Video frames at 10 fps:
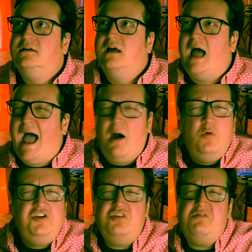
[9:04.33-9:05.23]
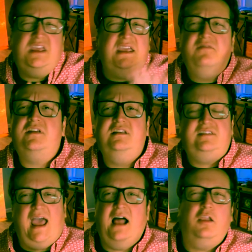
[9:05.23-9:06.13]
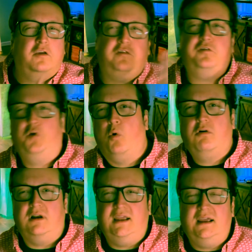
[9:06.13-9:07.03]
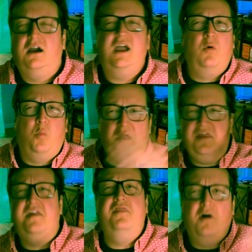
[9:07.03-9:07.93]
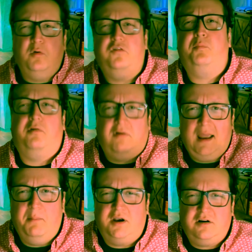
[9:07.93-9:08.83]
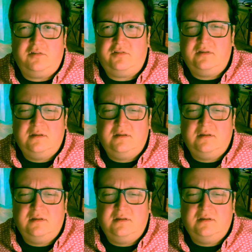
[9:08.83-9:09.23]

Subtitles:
How would you even tell a story within those parameters?